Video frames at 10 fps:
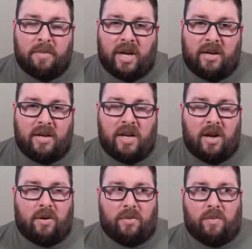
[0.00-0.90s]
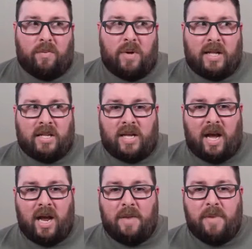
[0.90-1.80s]
But, at the
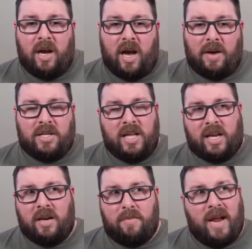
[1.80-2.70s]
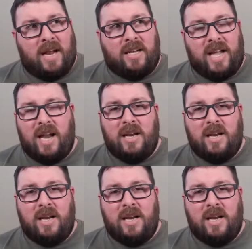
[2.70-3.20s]
time I was thinking, man,